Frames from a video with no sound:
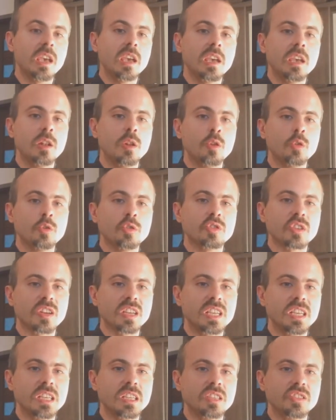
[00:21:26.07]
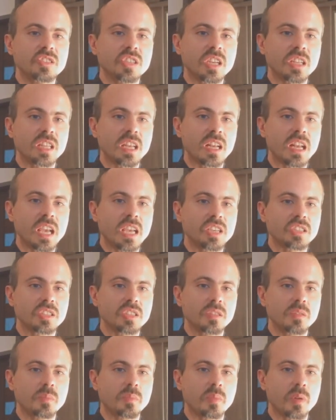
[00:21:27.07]
illusory
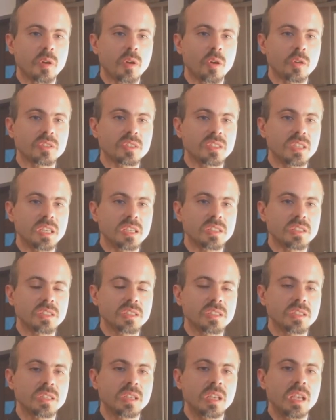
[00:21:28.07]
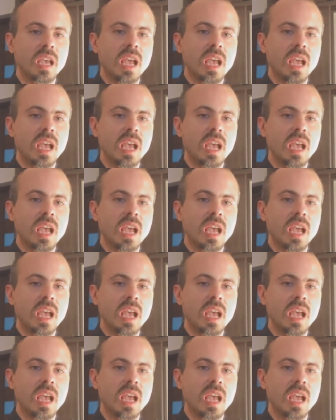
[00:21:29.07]
generation process.